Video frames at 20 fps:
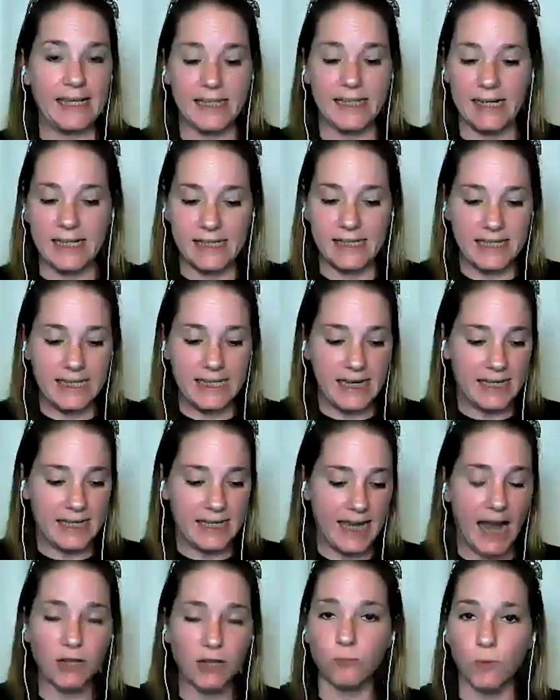It is the
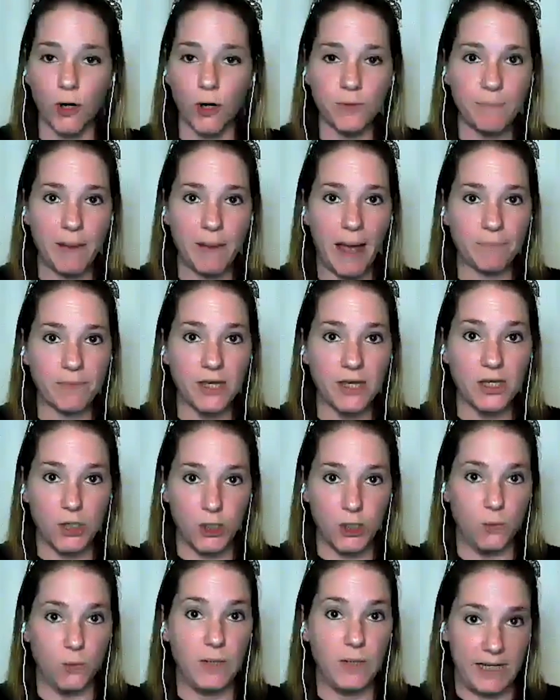exact roadmap that
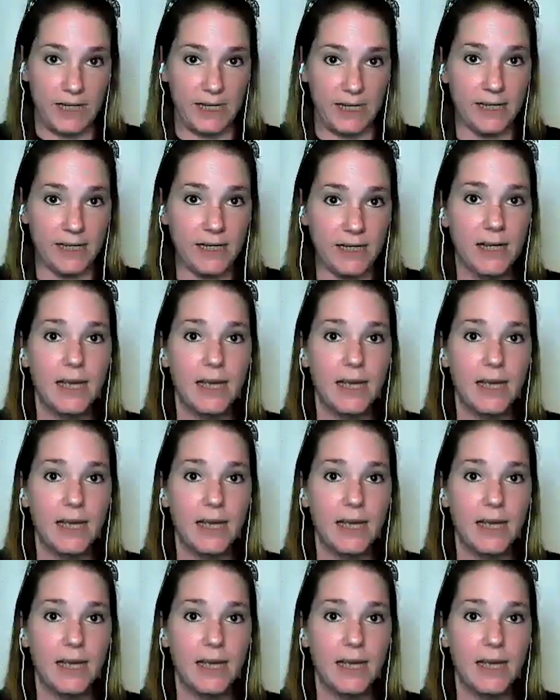you need